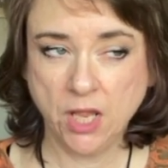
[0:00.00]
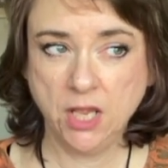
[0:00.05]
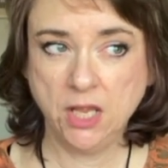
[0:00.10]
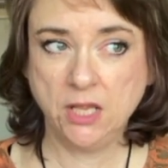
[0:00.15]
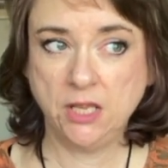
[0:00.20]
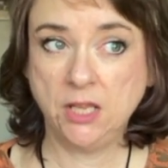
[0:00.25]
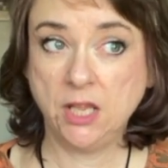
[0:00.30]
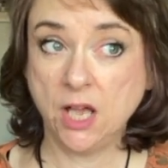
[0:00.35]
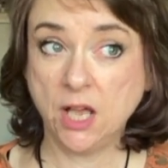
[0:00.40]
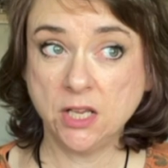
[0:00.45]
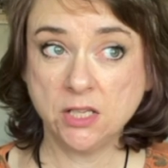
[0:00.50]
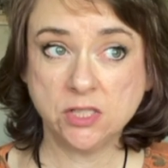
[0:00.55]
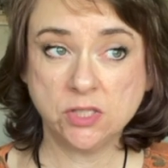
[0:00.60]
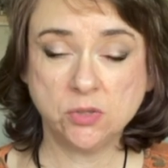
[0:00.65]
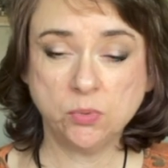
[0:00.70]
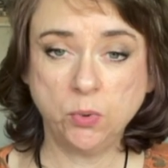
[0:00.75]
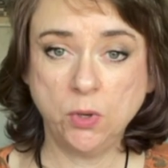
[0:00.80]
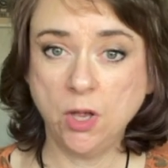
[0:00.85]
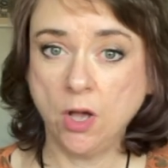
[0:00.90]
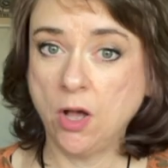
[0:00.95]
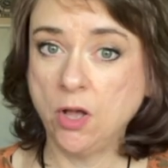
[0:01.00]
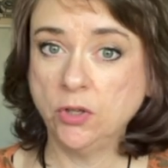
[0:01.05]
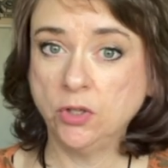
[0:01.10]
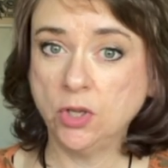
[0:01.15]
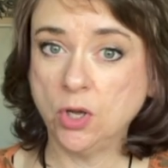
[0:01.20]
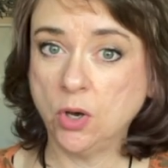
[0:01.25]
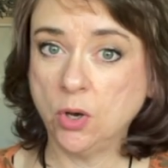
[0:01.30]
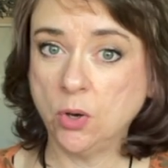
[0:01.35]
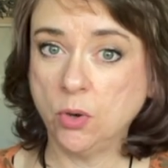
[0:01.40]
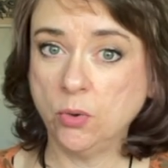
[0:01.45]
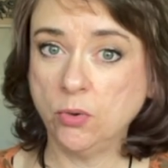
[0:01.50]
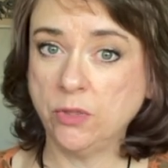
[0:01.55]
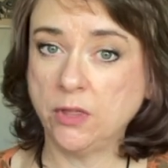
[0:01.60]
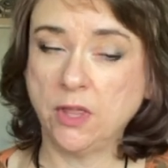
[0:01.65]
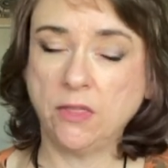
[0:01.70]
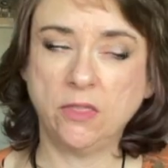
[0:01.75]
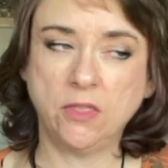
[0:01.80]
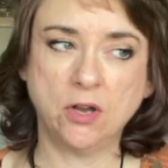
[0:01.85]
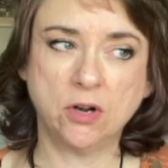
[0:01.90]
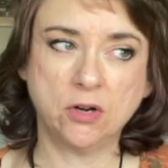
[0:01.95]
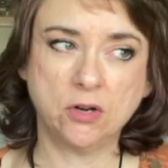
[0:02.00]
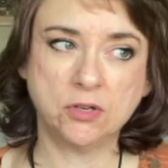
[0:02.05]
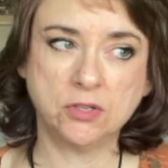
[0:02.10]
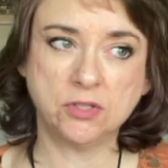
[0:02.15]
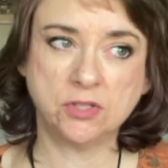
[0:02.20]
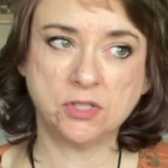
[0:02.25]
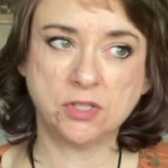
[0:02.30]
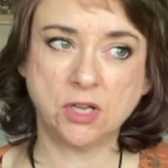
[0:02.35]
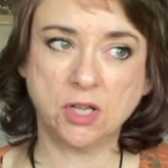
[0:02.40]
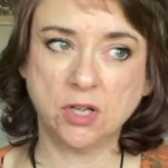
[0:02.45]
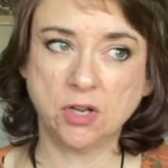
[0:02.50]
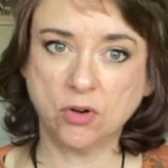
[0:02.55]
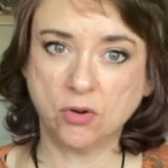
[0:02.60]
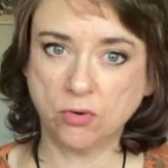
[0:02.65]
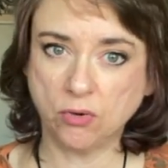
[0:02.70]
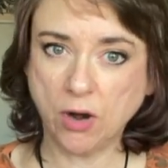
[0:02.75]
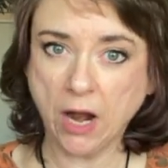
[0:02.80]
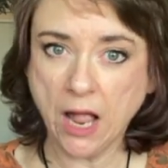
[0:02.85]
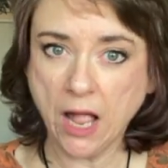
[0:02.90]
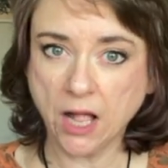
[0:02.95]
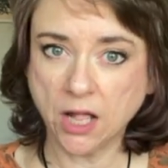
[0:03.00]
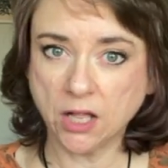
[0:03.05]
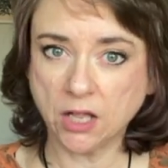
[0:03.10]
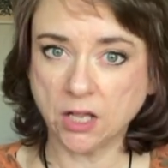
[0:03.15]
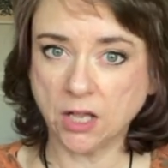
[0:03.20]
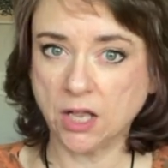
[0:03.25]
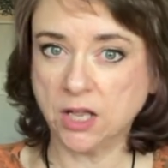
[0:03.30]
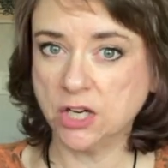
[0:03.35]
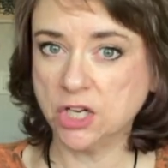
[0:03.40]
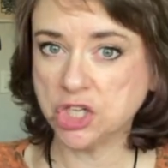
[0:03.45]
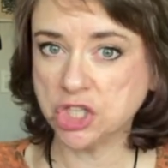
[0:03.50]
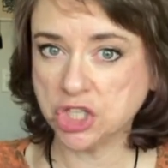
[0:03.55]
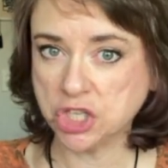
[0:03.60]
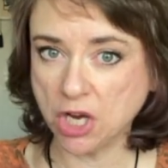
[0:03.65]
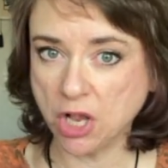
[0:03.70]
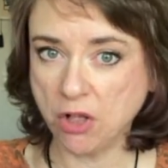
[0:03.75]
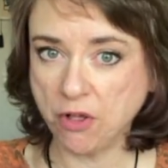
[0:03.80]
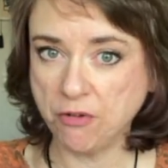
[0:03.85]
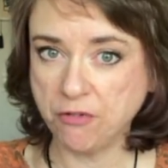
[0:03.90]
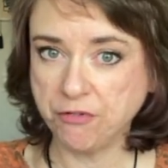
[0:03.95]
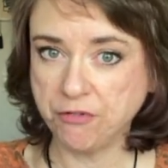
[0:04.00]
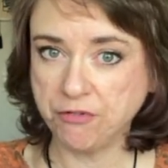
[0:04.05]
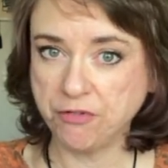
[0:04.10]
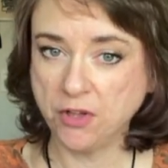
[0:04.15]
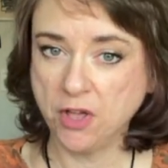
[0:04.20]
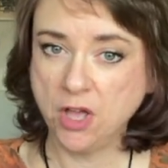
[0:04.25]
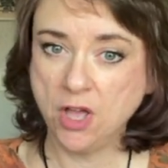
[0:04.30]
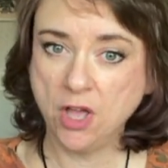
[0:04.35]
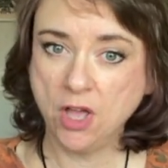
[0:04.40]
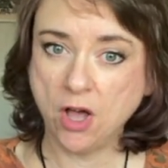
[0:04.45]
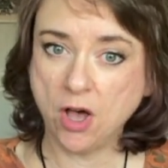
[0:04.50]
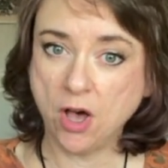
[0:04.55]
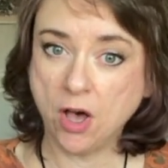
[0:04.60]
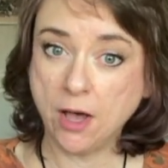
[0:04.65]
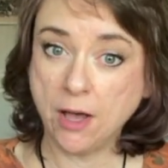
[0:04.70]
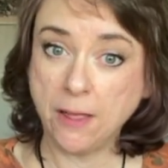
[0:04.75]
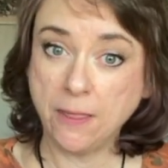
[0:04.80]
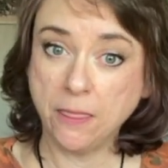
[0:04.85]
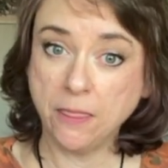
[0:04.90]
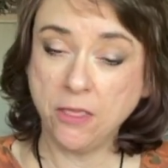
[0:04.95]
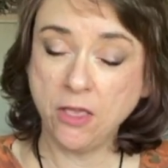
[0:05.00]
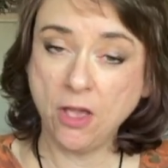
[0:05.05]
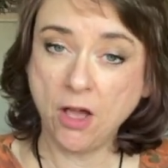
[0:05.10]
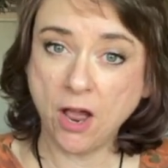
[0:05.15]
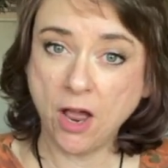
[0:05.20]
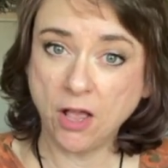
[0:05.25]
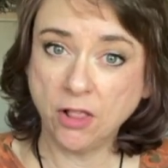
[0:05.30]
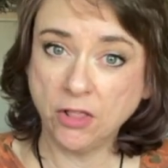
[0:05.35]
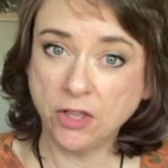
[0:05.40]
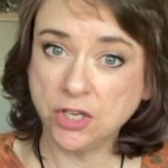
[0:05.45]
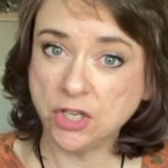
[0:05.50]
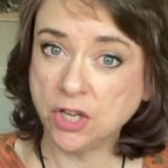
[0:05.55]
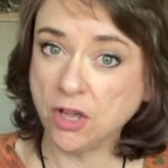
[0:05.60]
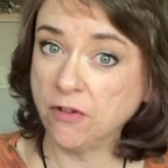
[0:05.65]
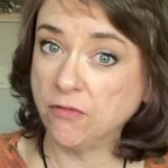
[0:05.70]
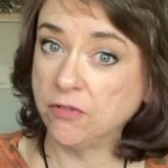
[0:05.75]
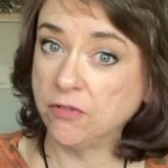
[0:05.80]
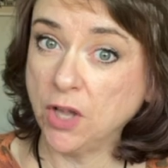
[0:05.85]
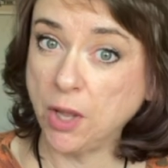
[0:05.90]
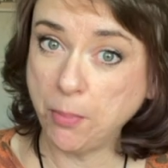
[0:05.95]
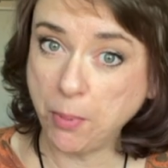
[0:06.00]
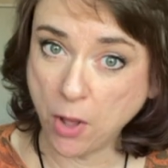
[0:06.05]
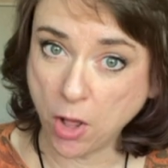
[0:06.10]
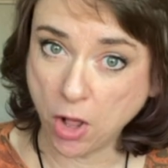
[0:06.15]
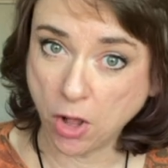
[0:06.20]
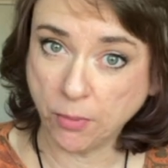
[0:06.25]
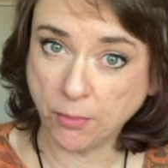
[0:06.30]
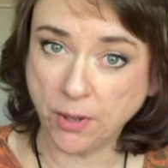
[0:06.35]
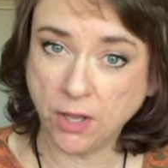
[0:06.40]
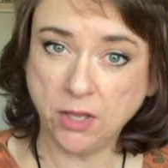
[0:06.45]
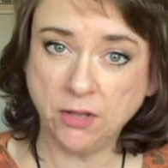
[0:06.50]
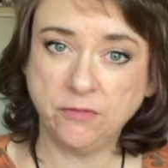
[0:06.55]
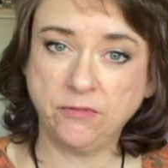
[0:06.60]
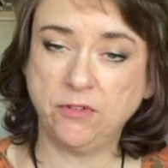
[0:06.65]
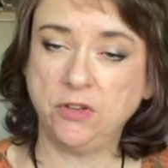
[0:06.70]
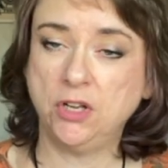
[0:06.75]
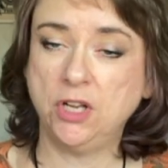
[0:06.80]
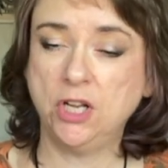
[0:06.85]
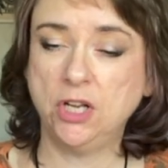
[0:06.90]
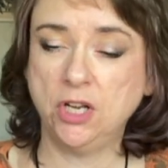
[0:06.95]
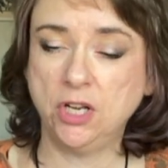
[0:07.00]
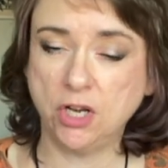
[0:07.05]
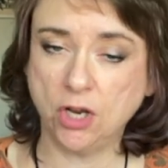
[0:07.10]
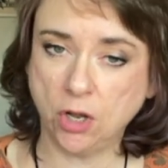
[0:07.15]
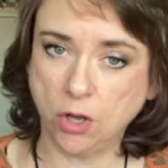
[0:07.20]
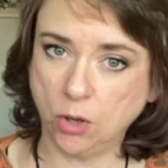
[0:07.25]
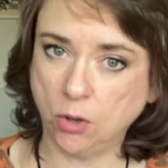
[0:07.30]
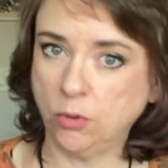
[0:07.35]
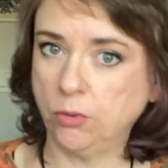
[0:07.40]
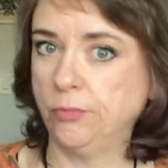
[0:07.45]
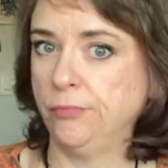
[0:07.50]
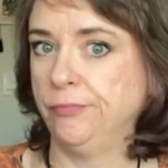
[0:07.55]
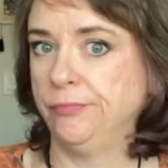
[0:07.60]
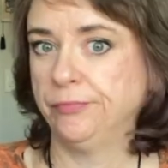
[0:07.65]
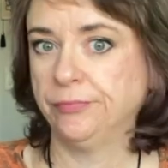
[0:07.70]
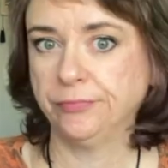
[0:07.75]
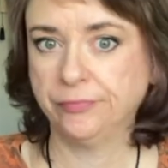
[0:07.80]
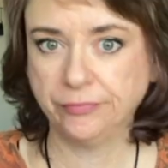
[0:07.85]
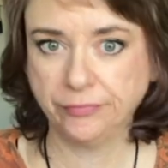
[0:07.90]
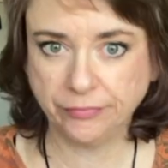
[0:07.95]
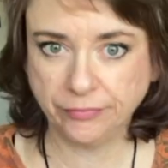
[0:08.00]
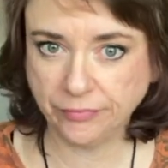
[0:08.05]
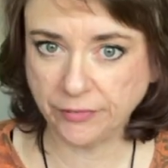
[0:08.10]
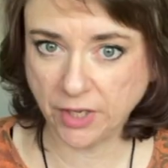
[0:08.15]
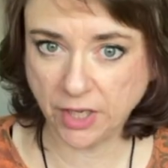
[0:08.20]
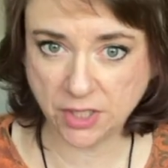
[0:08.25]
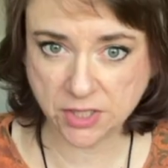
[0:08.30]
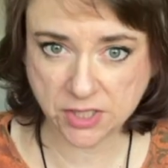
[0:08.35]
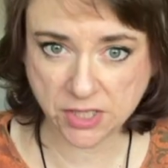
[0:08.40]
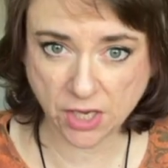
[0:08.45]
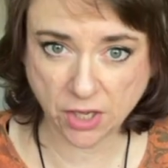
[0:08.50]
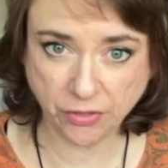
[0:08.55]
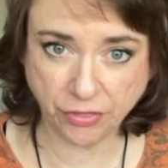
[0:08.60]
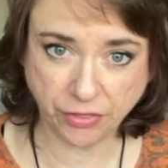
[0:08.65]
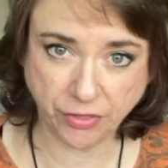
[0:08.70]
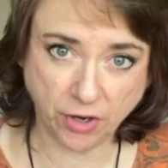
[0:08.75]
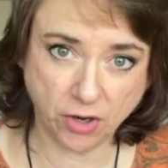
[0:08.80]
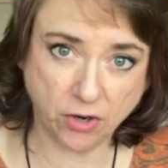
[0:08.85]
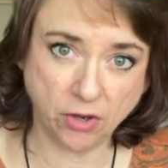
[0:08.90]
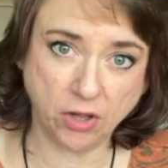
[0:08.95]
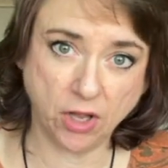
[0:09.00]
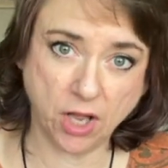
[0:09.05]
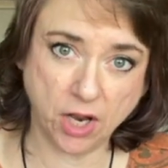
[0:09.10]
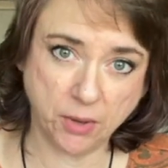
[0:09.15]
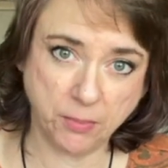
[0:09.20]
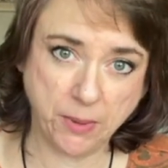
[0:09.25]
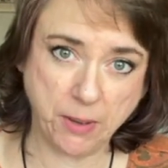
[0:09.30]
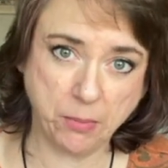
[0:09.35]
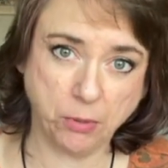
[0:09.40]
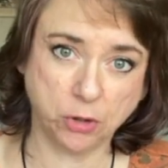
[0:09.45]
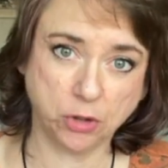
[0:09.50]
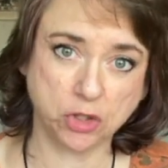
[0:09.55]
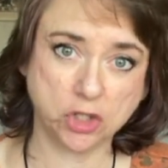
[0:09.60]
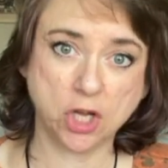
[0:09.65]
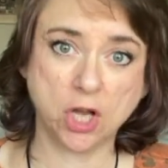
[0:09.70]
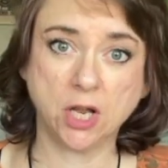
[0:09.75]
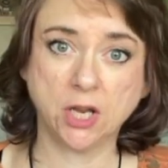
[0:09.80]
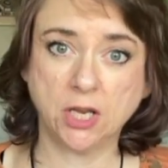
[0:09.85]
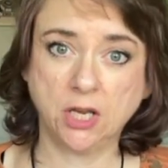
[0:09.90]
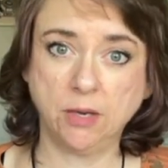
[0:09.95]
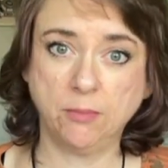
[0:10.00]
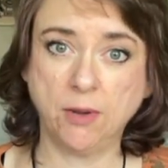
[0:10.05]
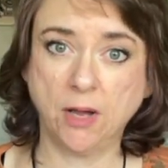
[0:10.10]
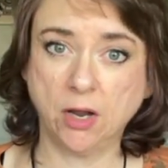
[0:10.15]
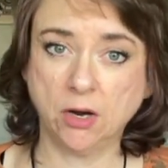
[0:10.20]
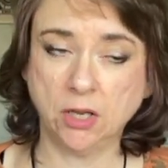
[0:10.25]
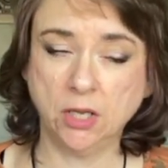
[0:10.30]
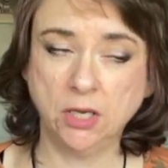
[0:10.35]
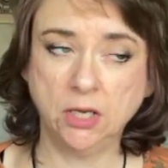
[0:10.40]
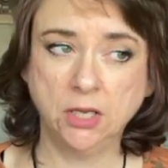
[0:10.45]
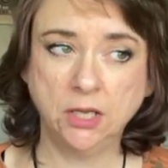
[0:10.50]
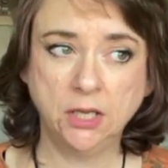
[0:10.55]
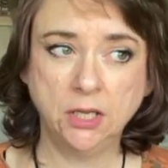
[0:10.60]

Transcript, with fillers: Yes, we all know that there's a crack and a shelf on the island of Palma. If you didn't know, it's out there. A lot of people are talking about it.